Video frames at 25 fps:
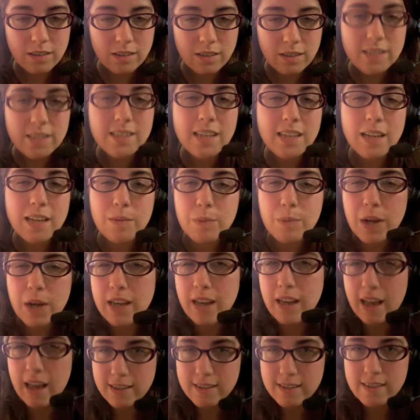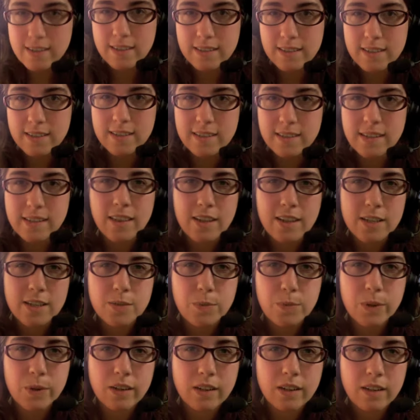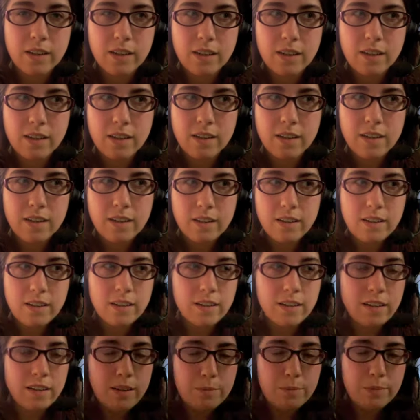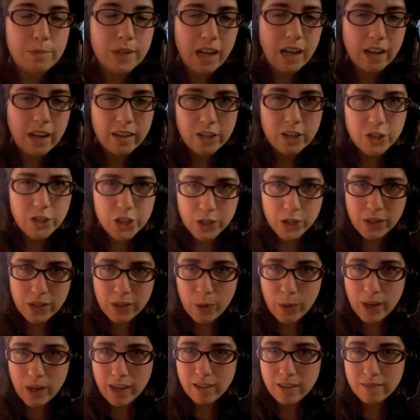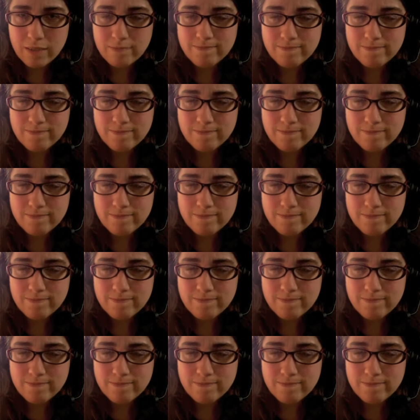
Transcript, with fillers: Let's say my essence is in this book, but not in a dirty way.